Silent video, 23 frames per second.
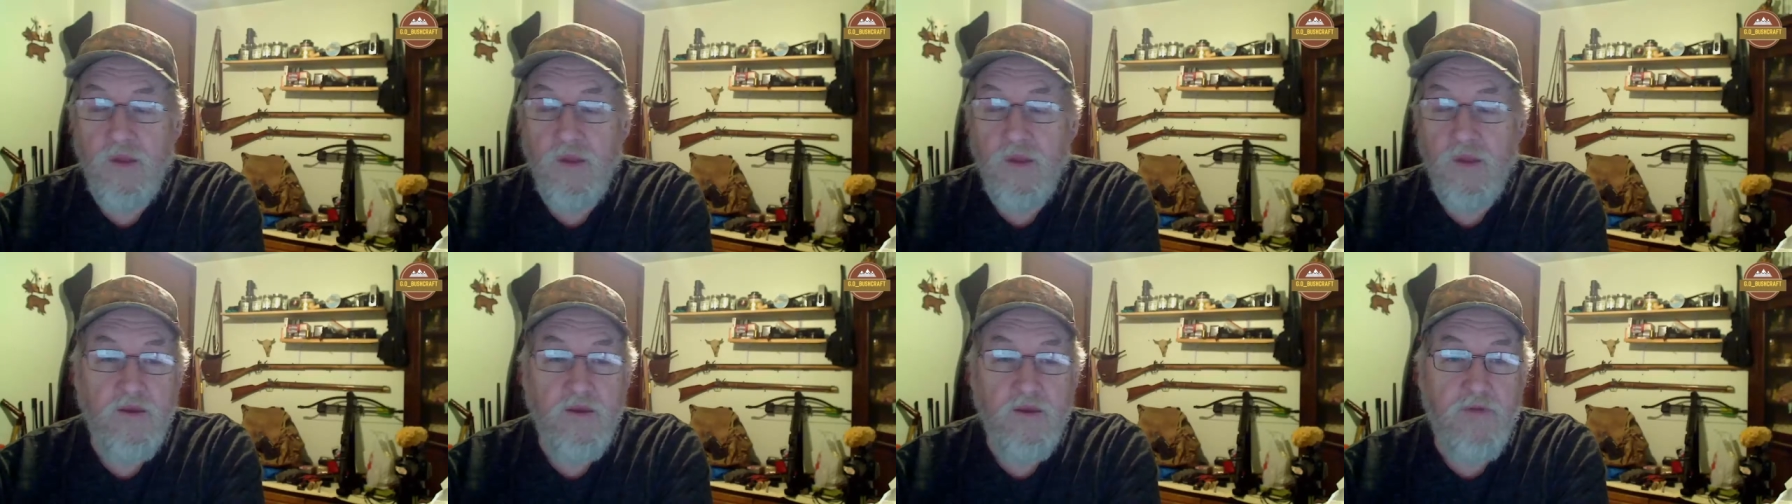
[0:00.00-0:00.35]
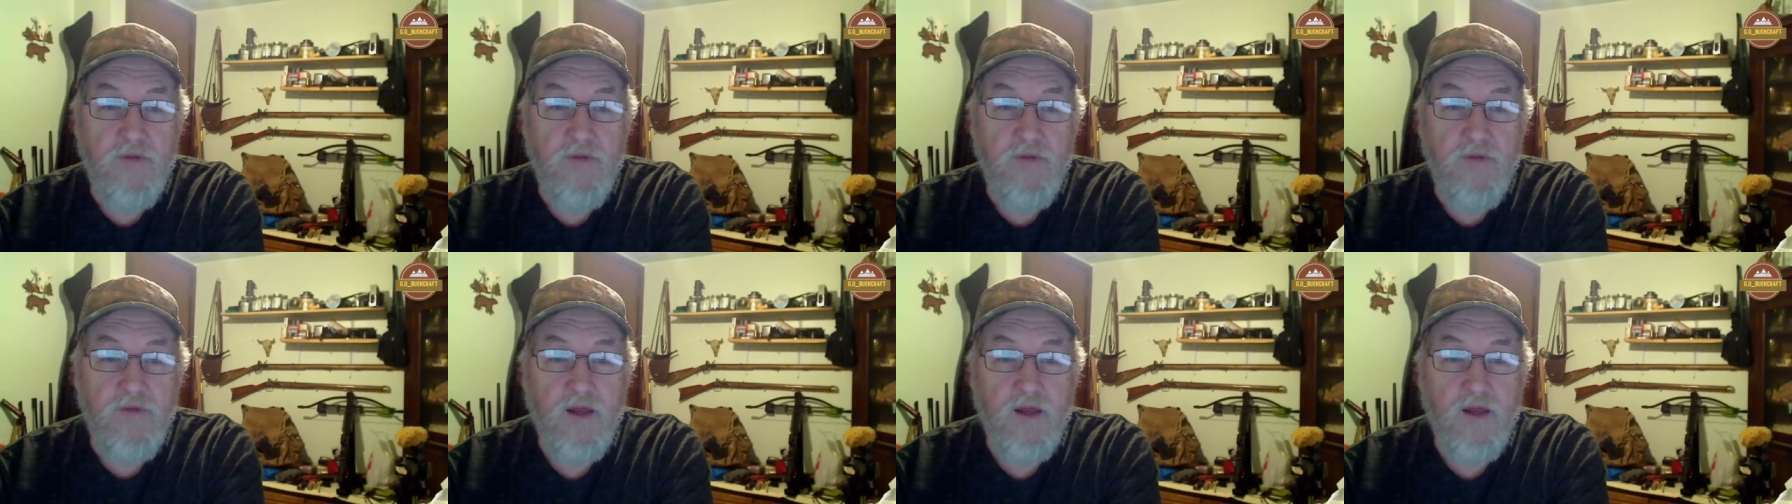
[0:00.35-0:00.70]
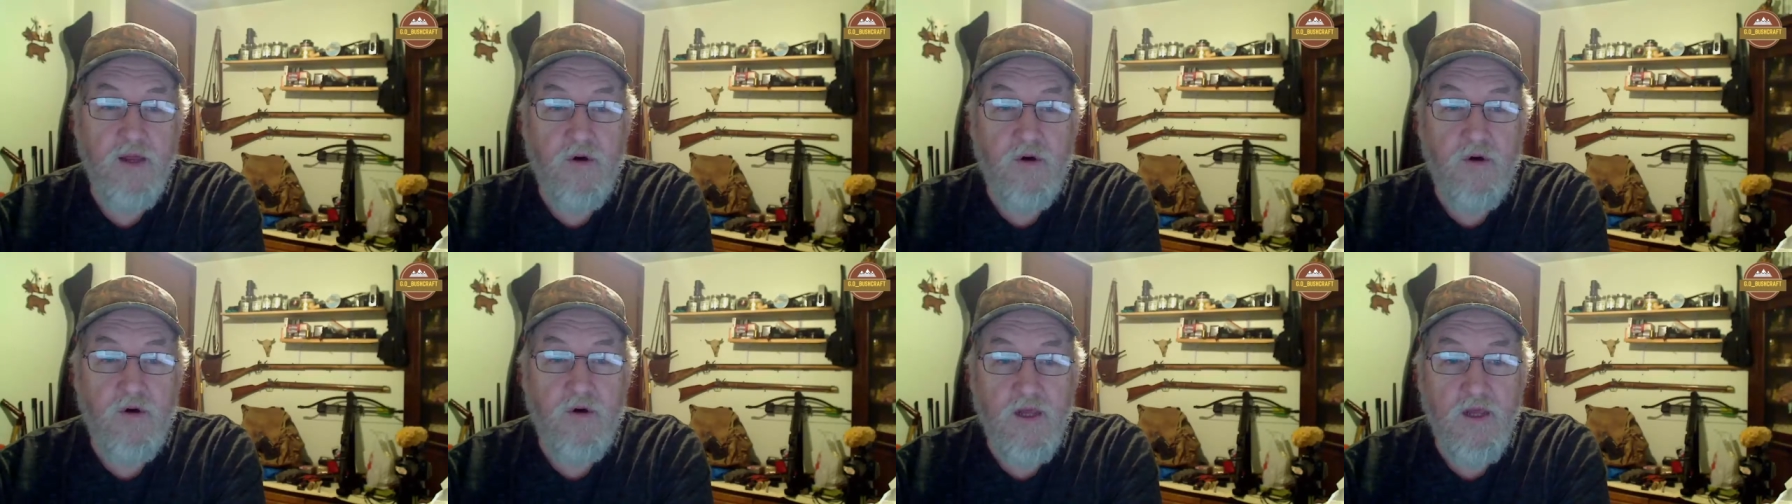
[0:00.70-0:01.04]
You can buy them
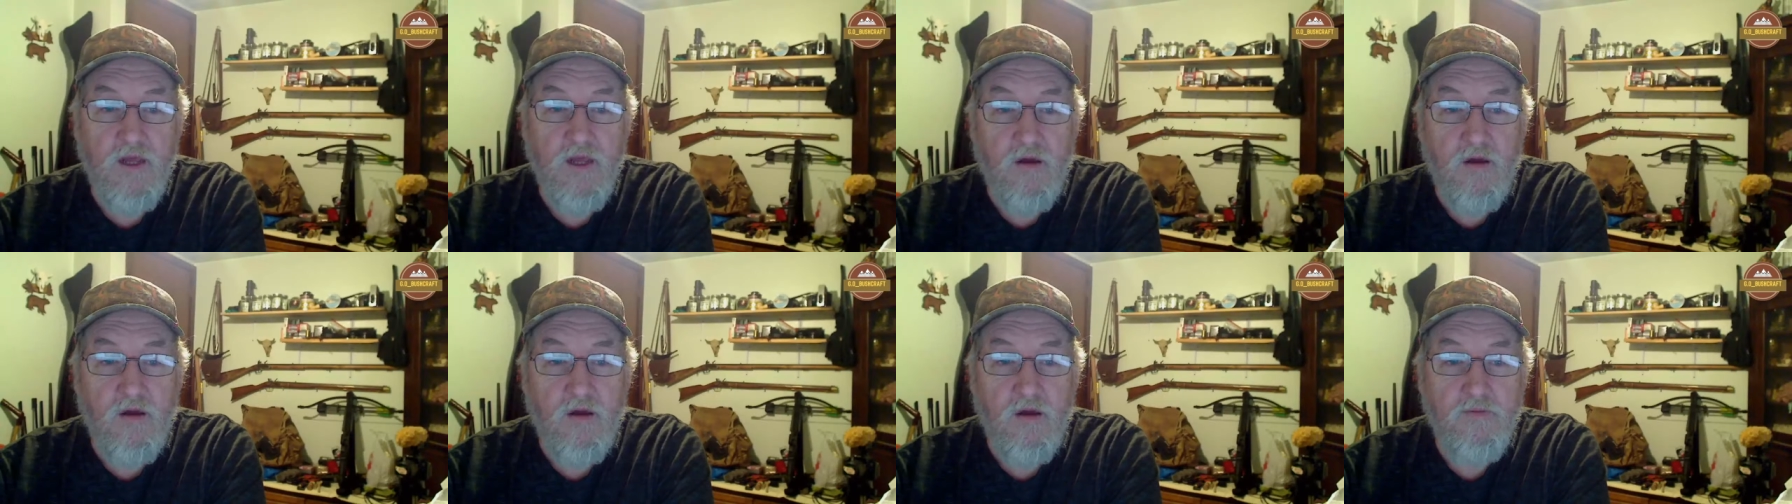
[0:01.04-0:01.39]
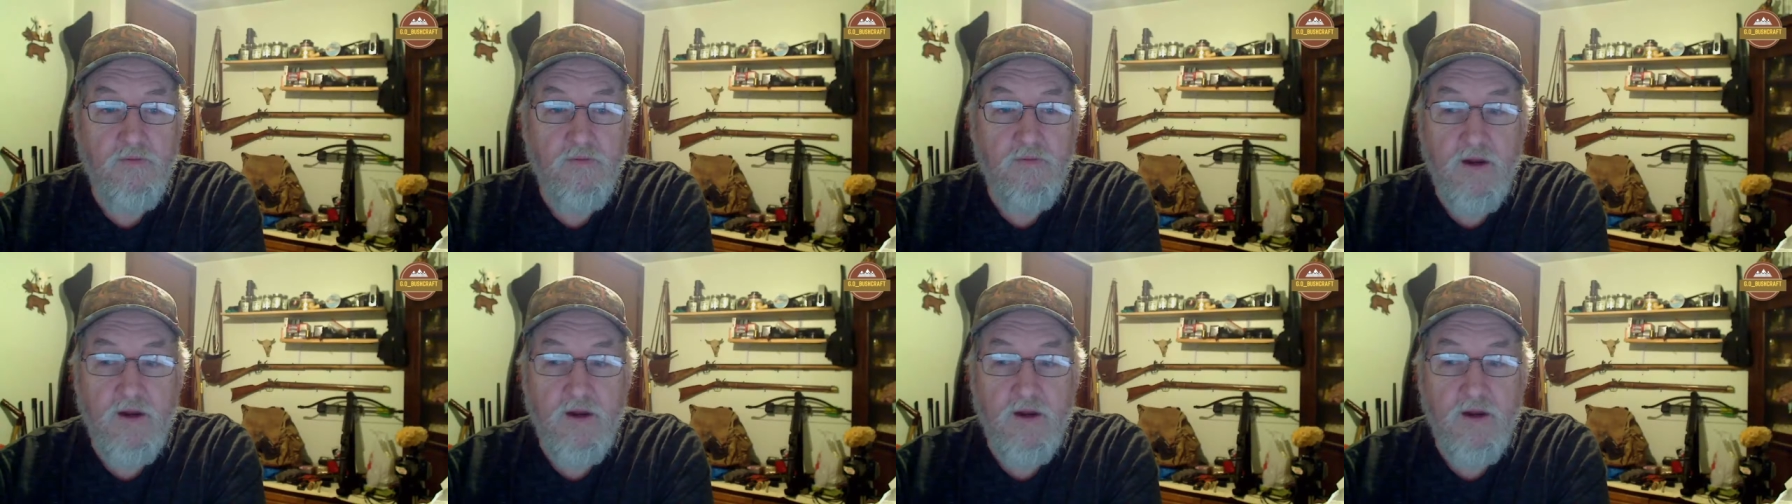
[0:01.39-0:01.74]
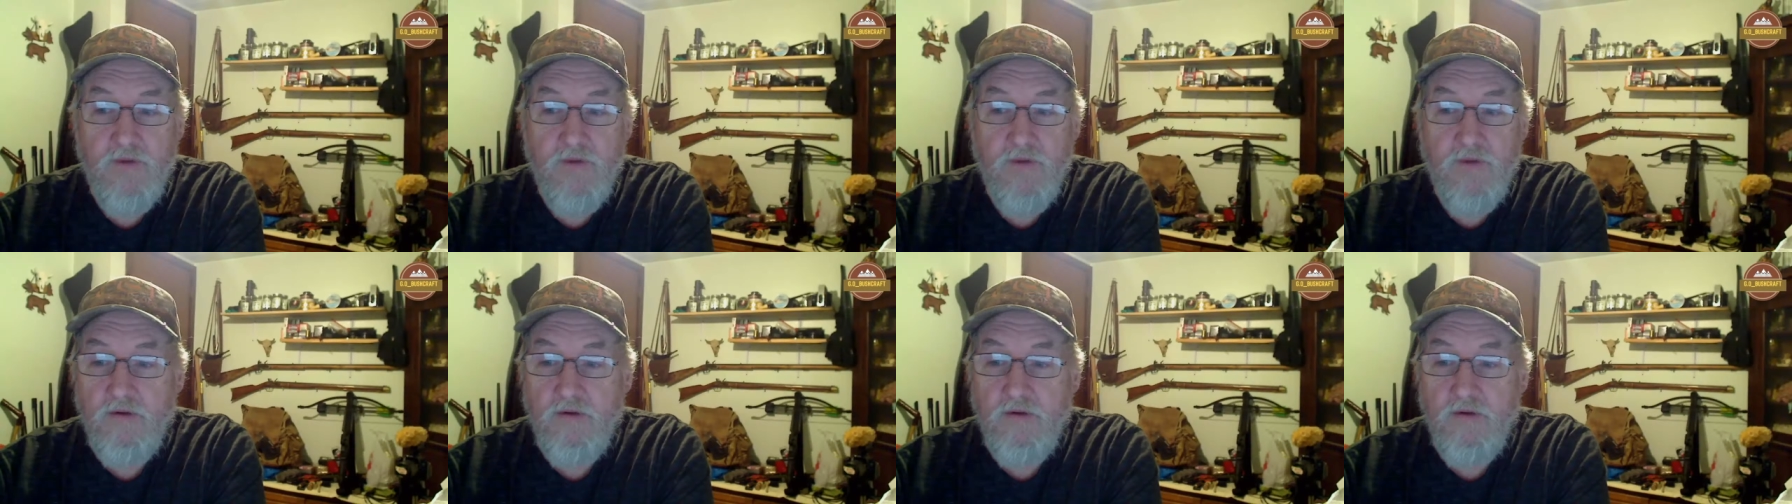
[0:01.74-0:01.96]
all day long for $80,